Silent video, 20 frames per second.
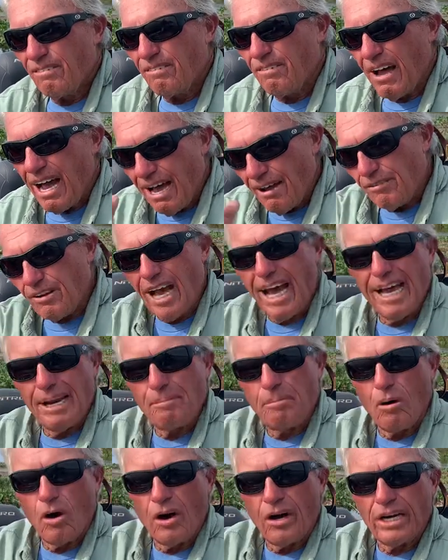5
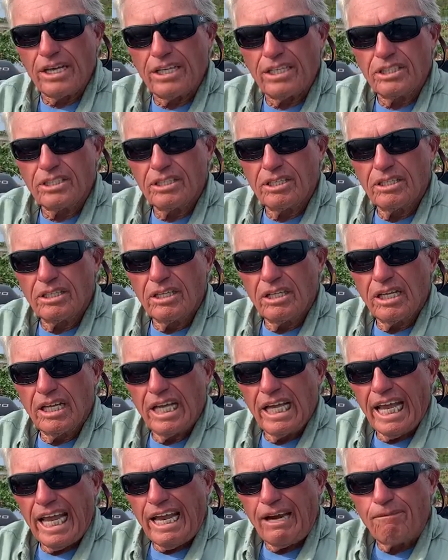guide parties,
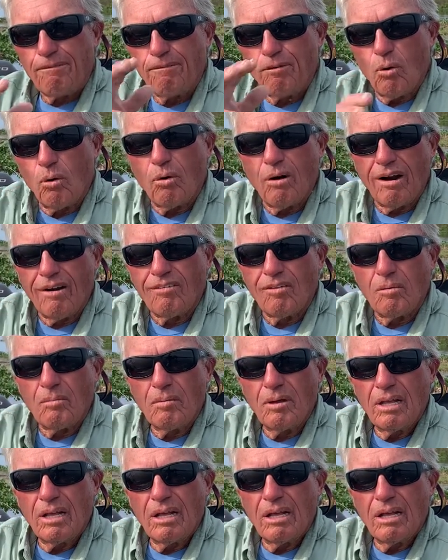and 4 of them,